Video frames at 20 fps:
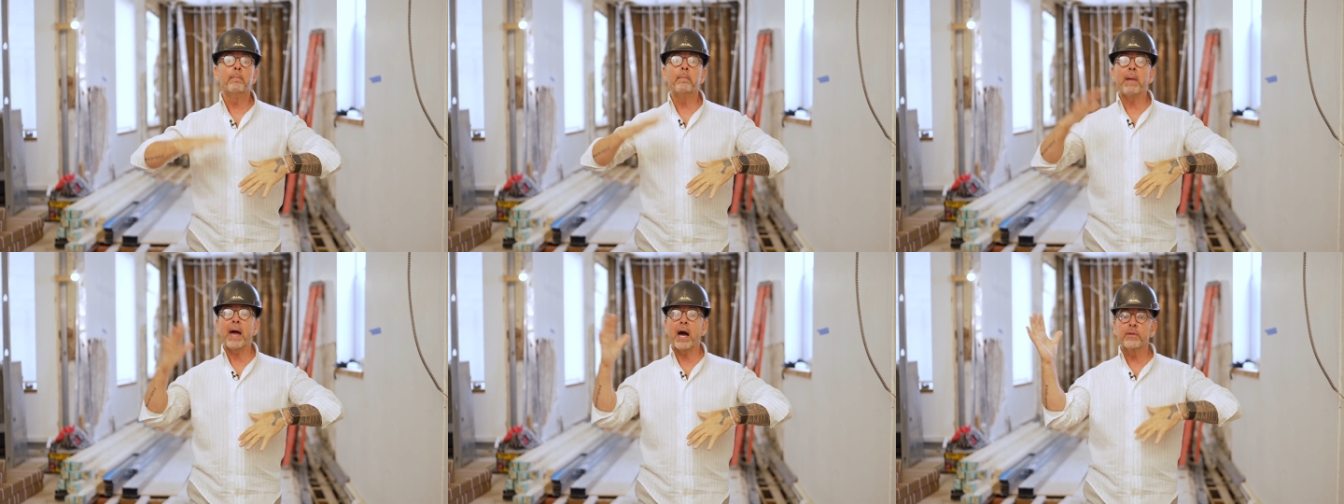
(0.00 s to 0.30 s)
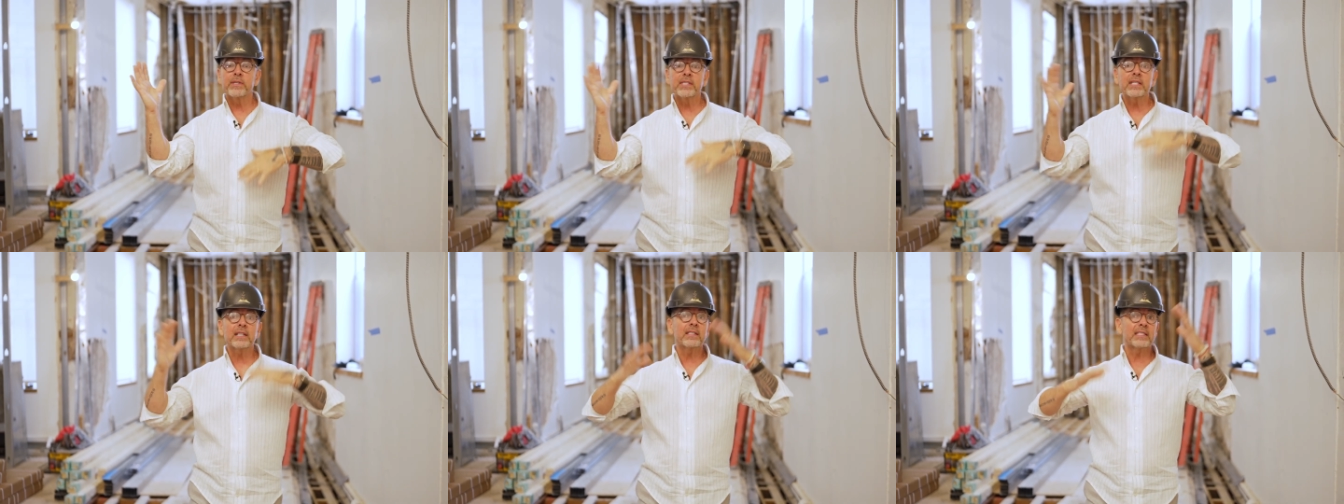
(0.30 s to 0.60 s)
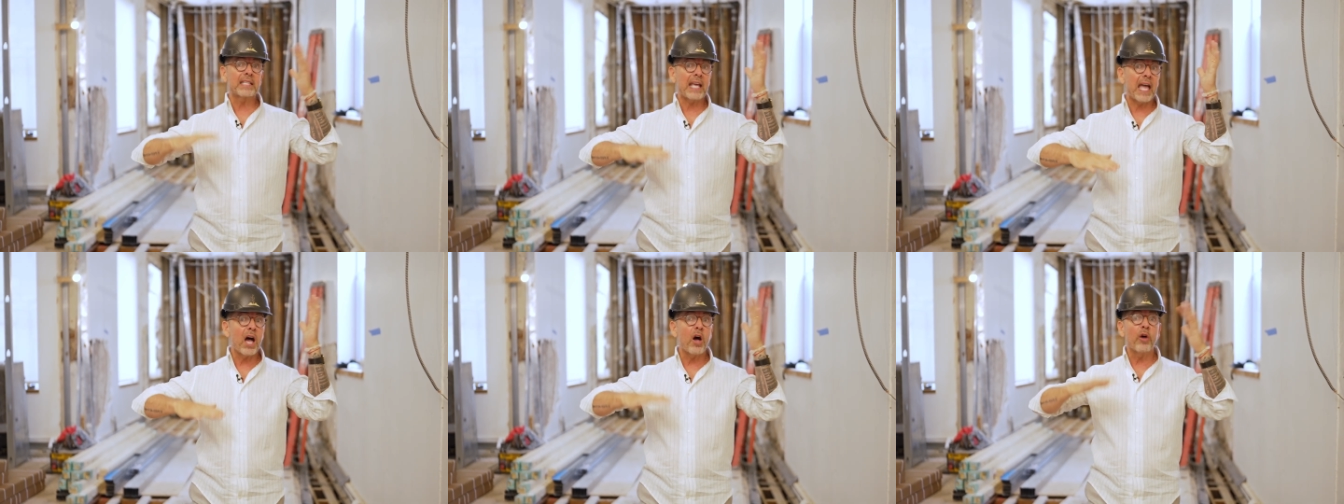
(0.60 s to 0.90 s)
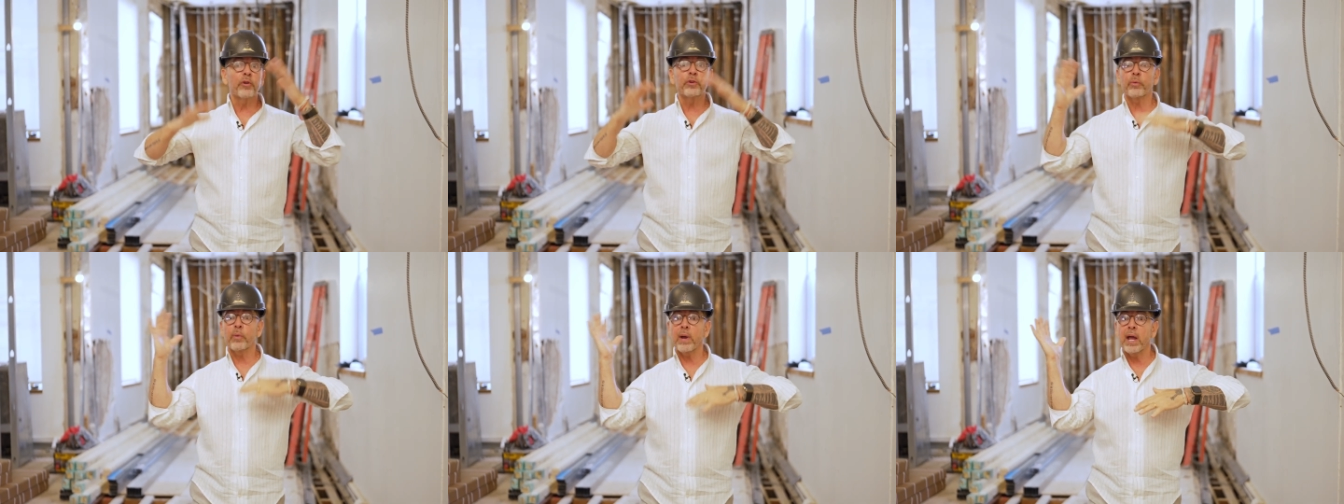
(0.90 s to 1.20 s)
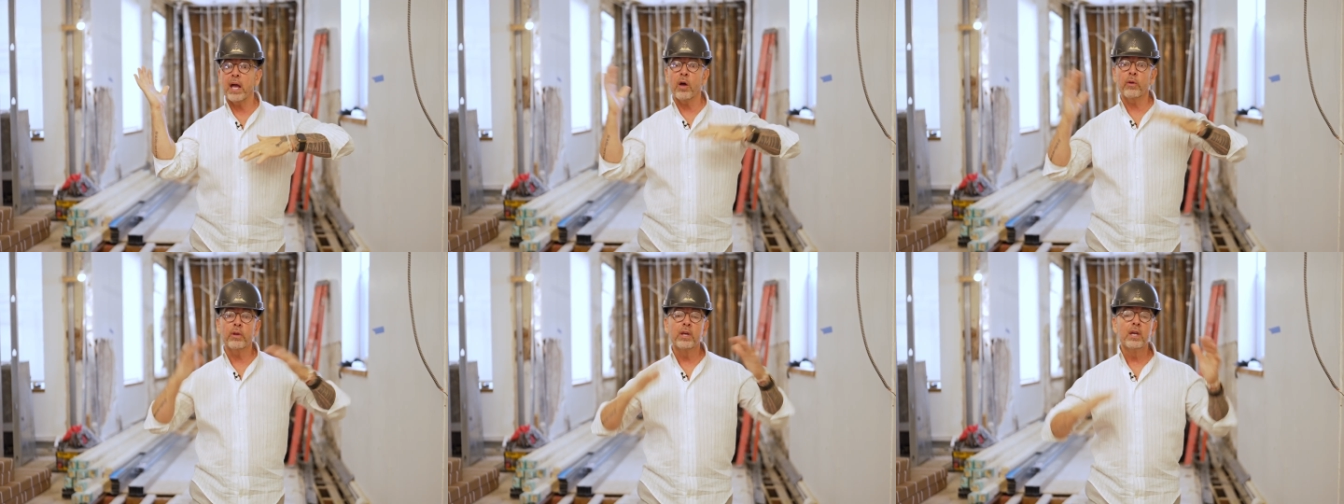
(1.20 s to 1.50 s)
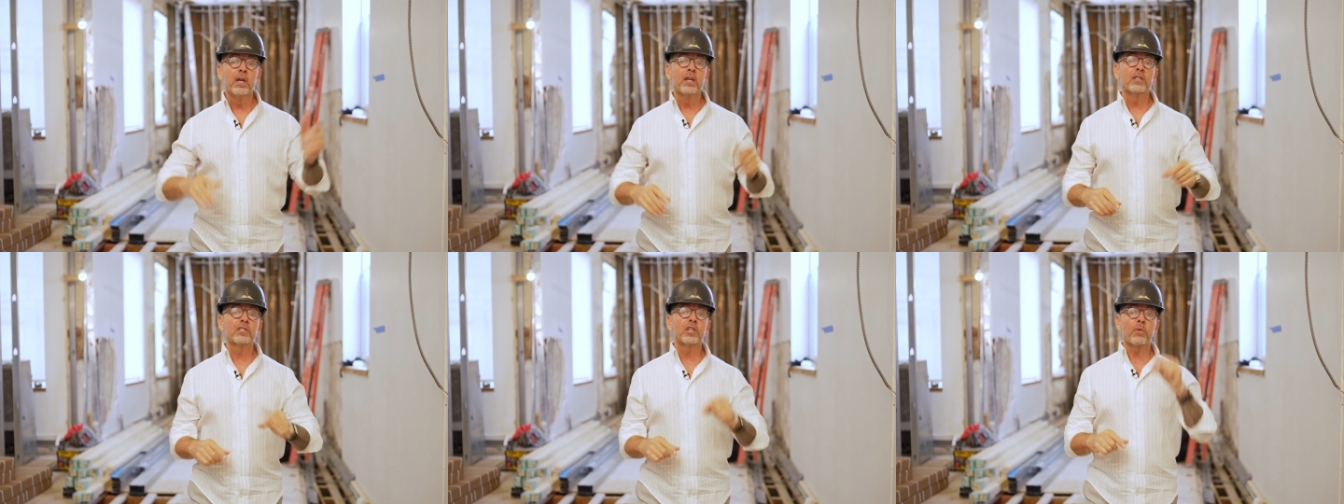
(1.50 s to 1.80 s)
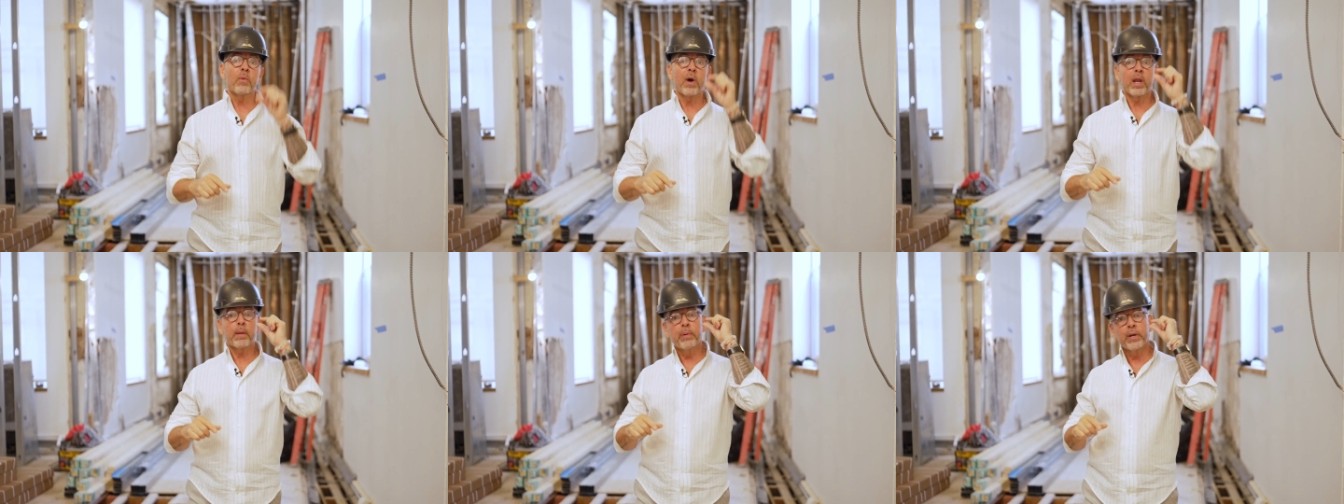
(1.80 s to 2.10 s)
bouncing sound around. So
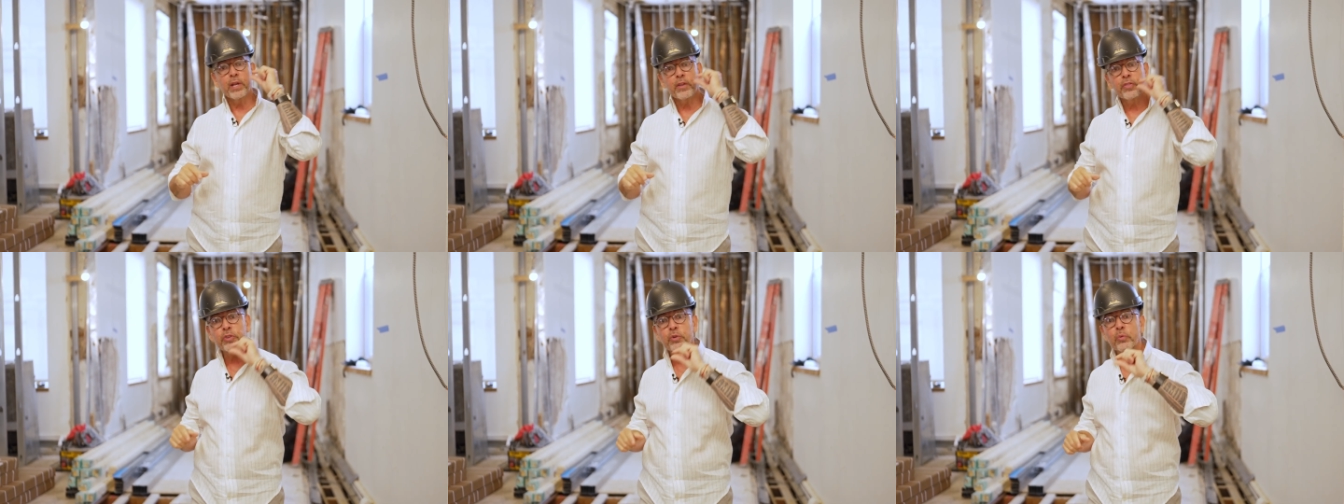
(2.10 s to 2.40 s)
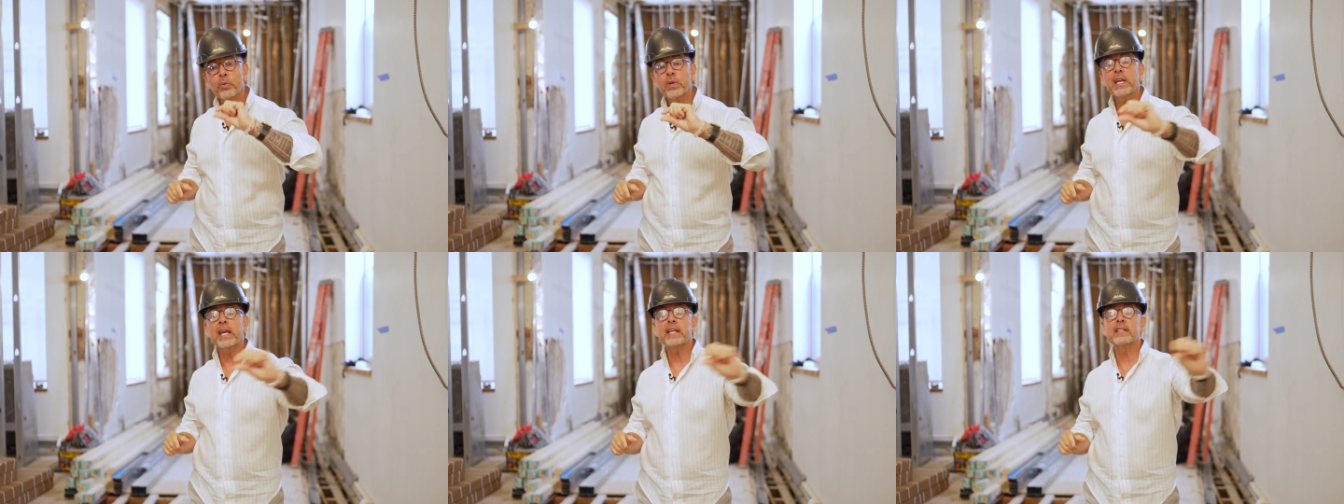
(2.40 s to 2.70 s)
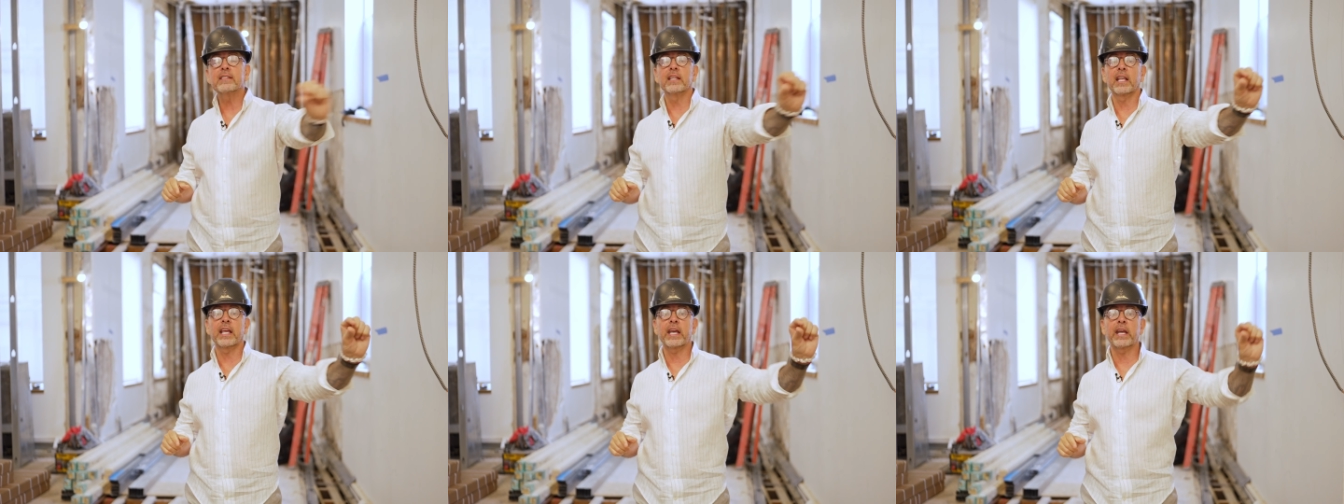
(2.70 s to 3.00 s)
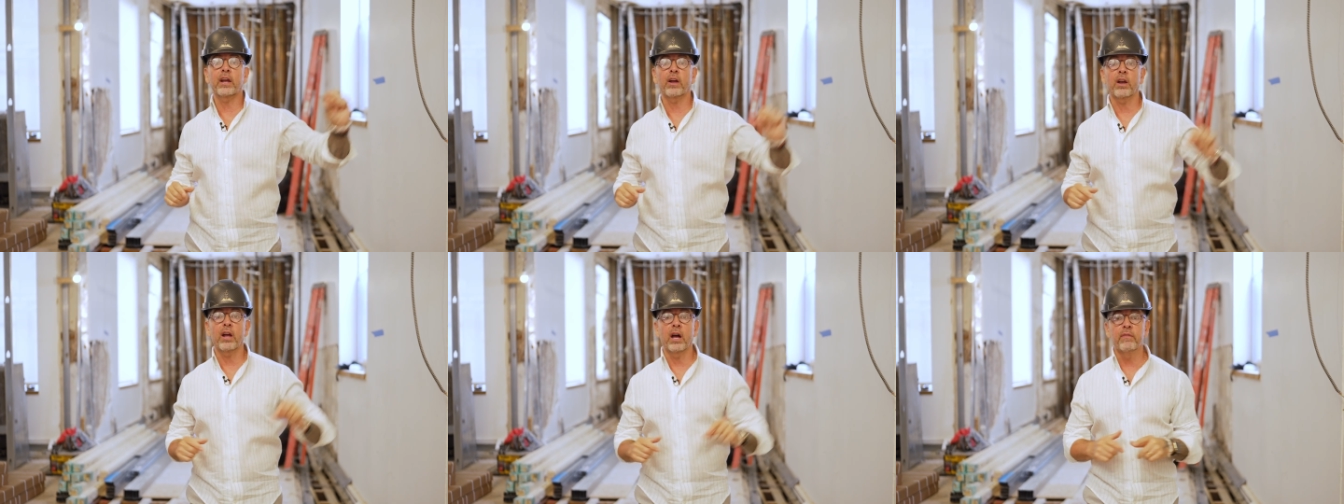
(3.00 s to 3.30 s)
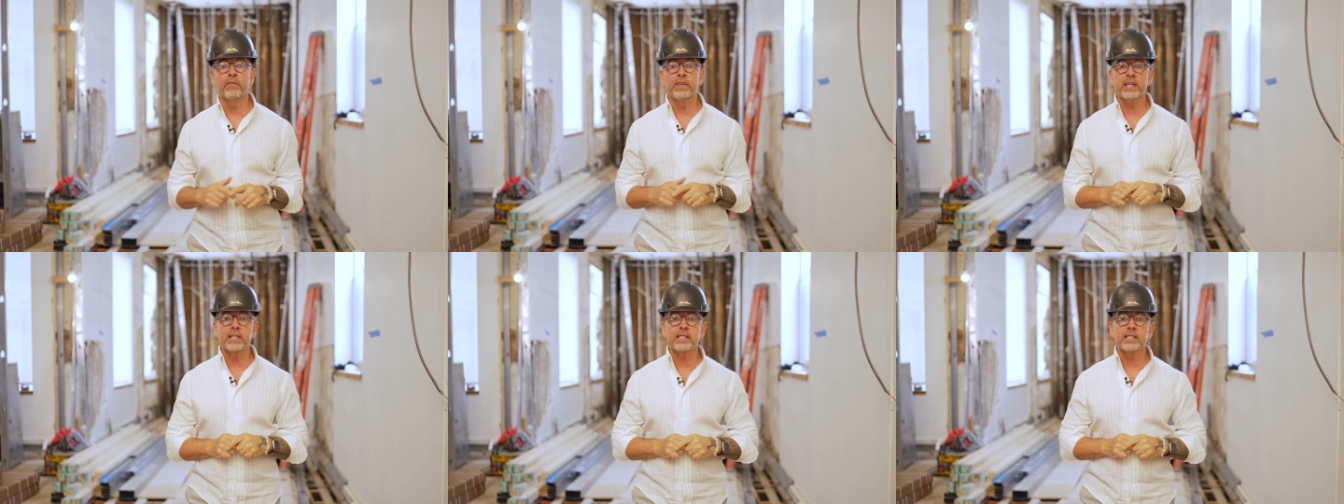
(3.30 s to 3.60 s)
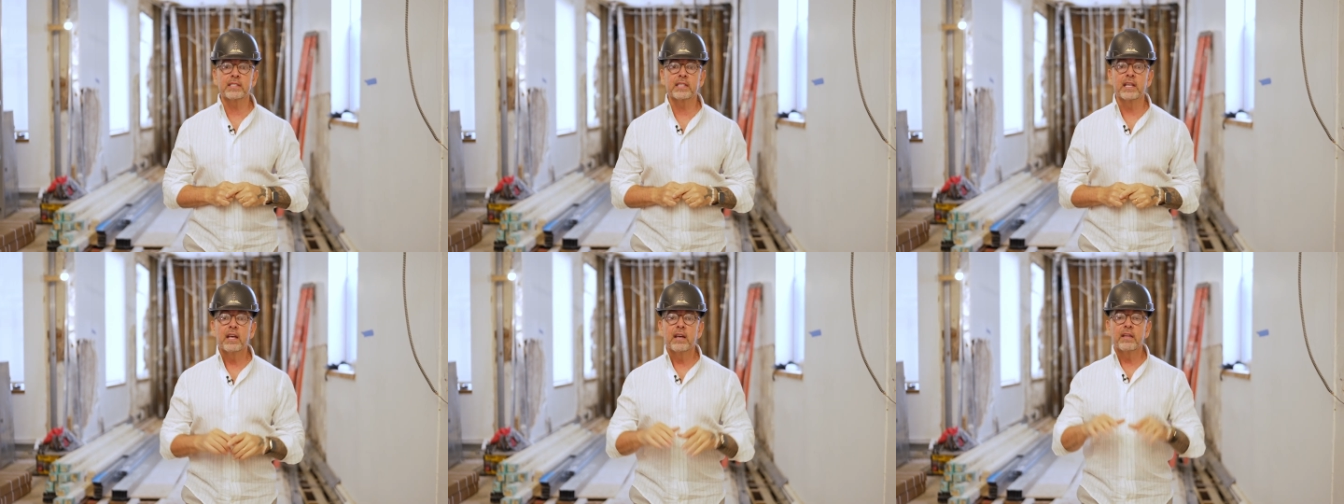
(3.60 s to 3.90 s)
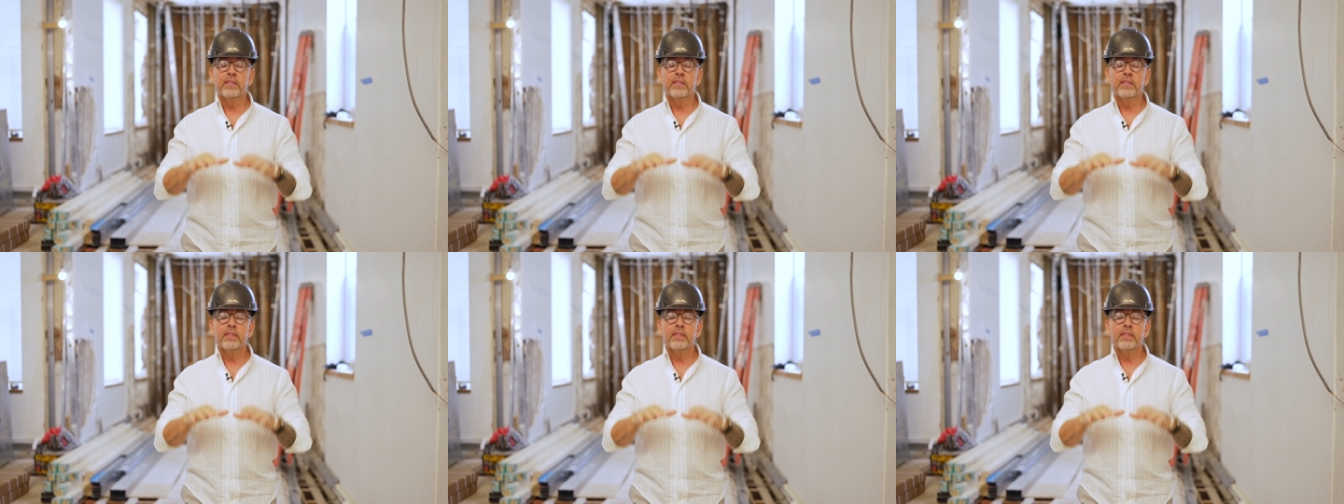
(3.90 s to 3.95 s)
you wanna put a 3 8 layer of this,